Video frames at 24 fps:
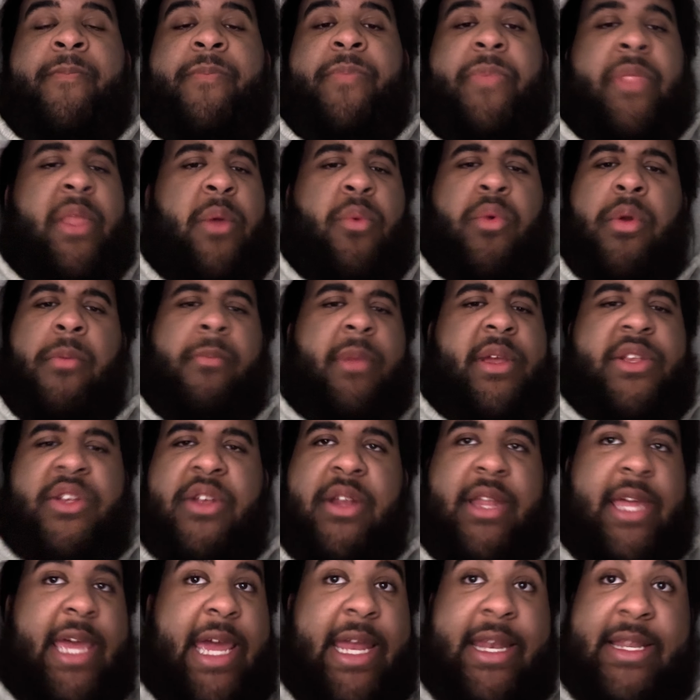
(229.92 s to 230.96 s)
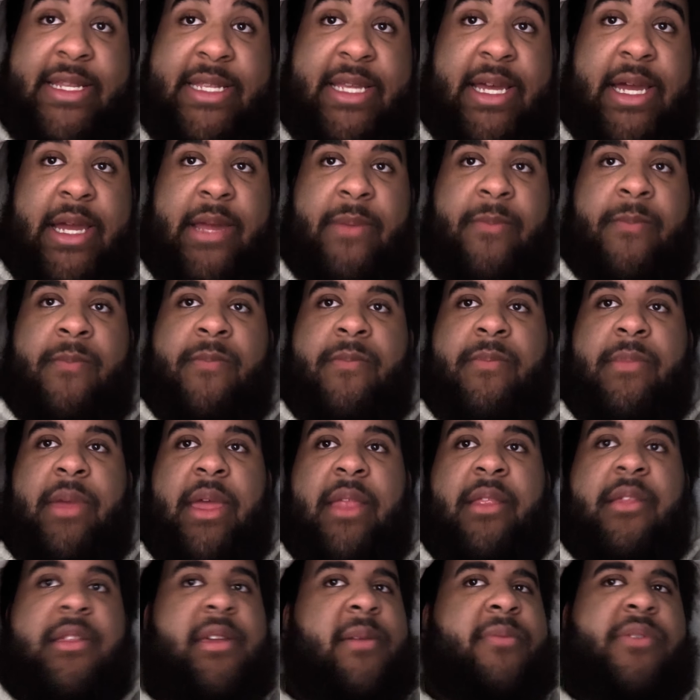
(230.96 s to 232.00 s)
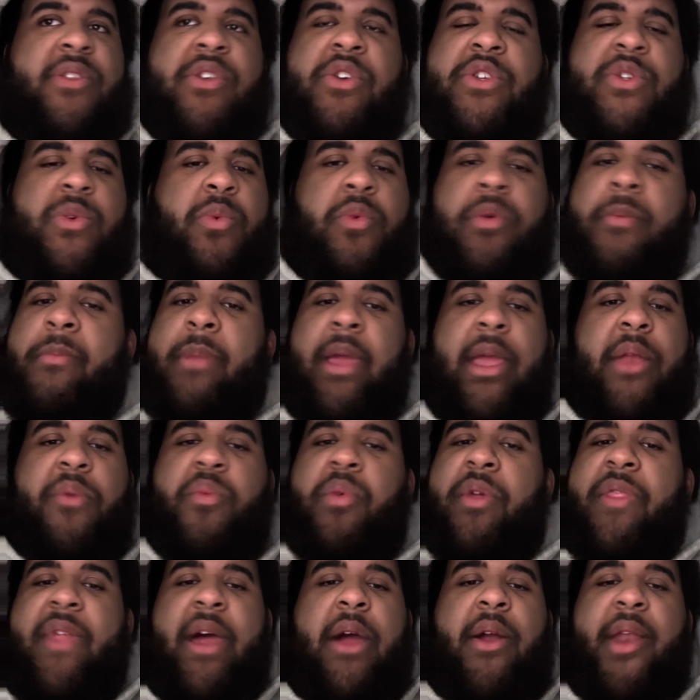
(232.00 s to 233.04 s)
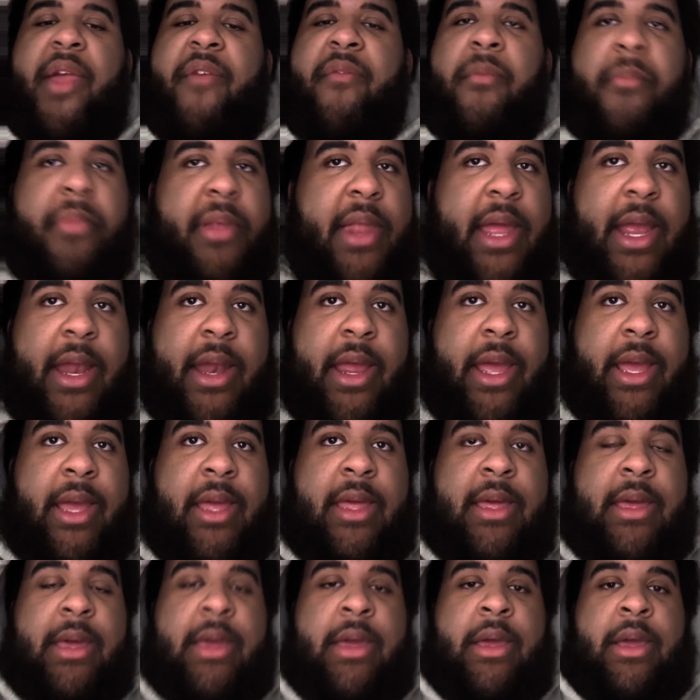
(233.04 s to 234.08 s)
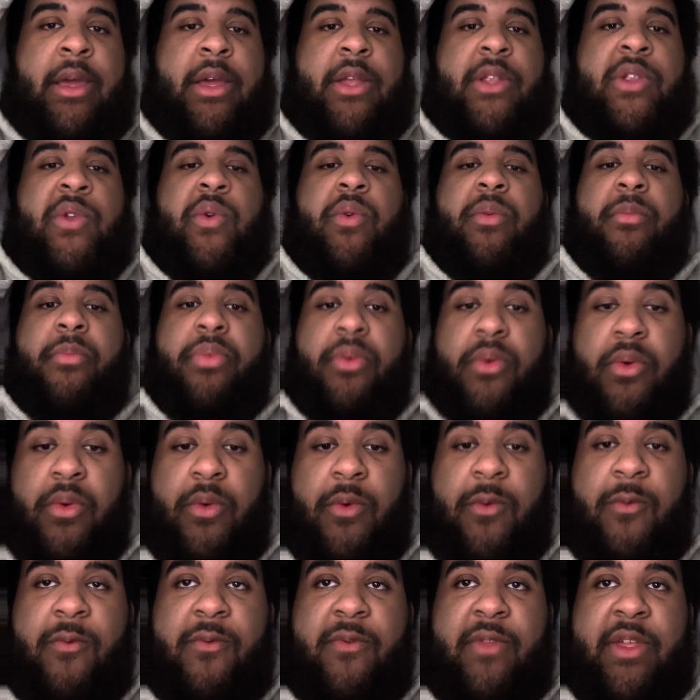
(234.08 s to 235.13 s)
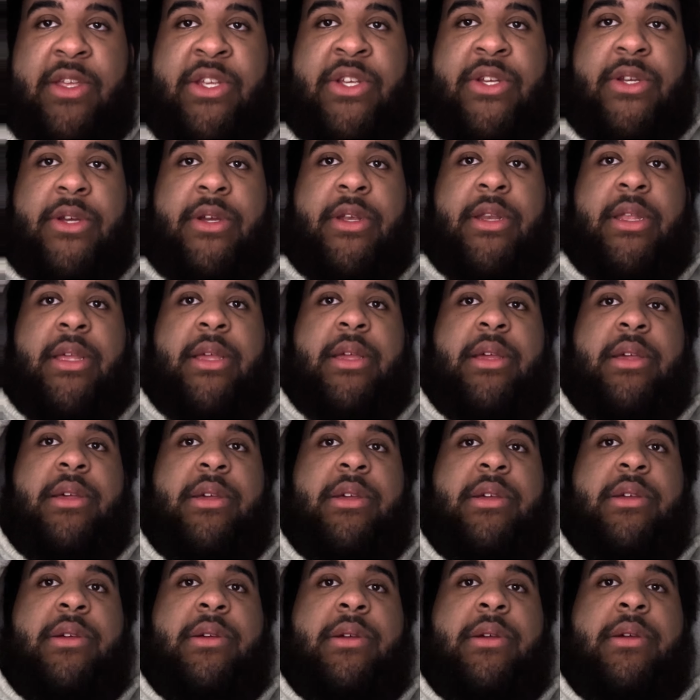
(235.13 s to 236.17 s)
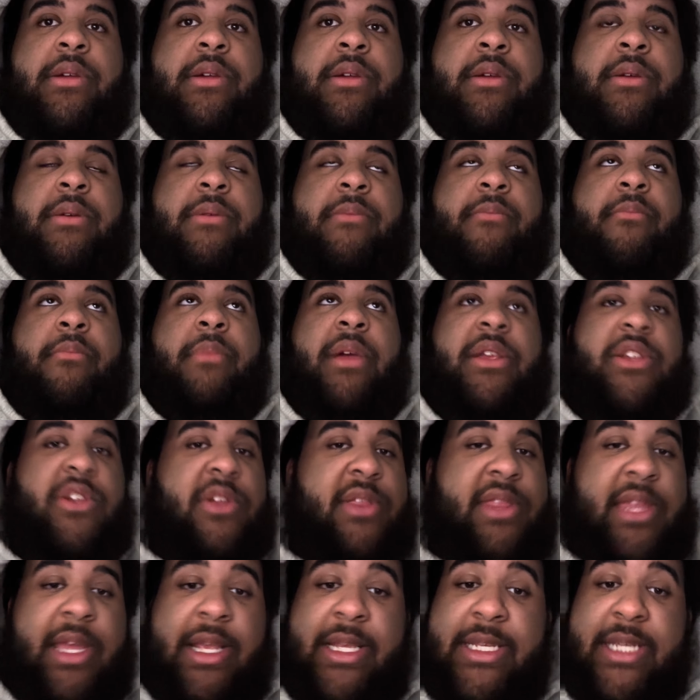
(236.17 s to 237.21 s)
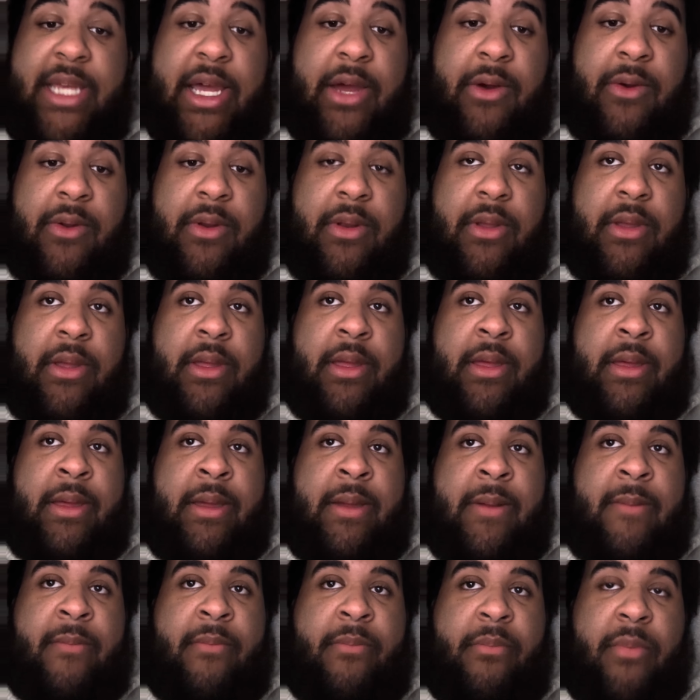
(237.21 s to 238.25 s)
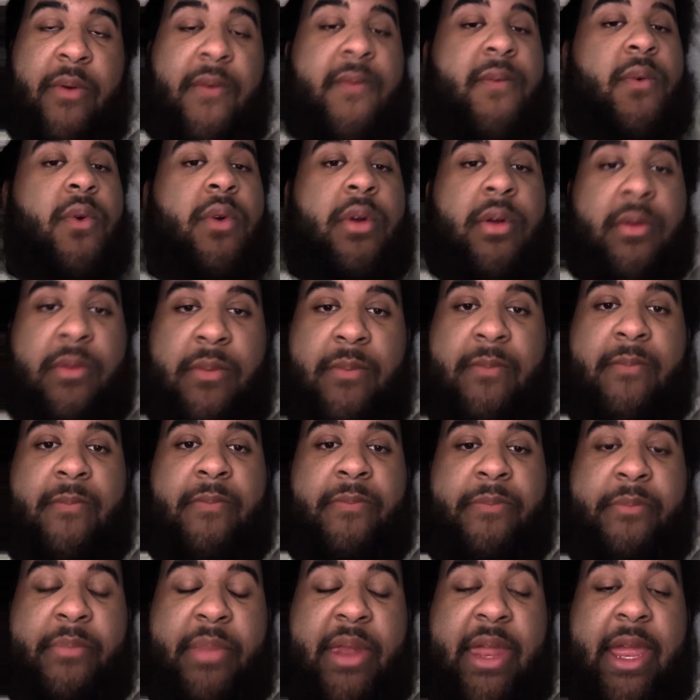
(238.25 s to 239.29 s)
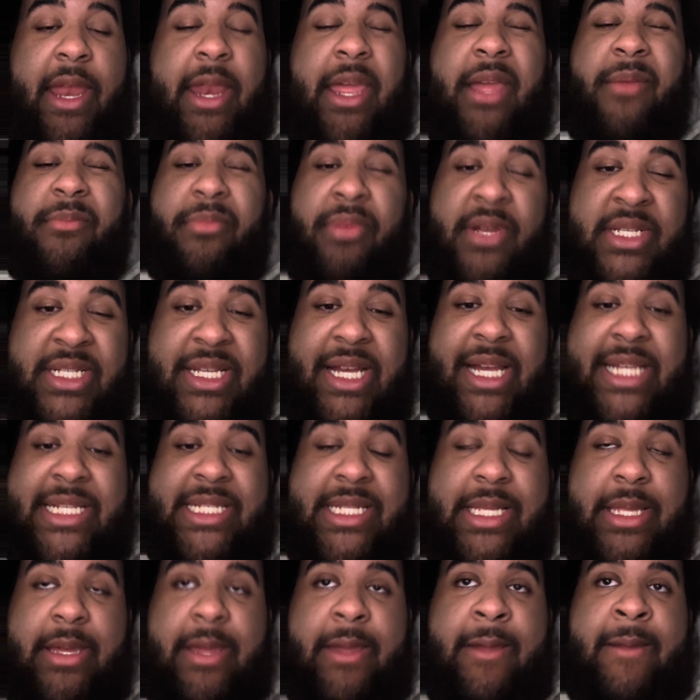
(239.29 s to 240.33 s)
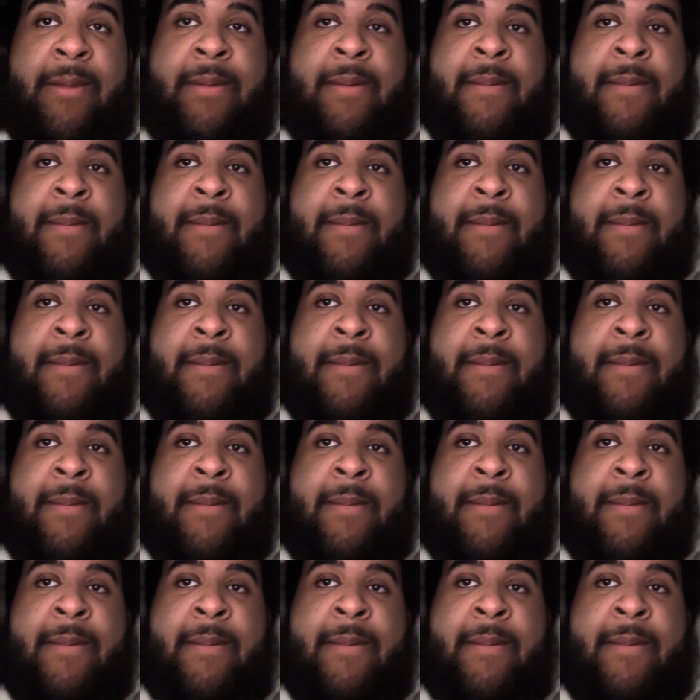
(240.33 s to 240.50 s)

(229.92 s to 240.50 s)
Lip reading: They weren't measured ahead of time, and substitutions were made without even planning. To improve, they should measure things out before planning precisely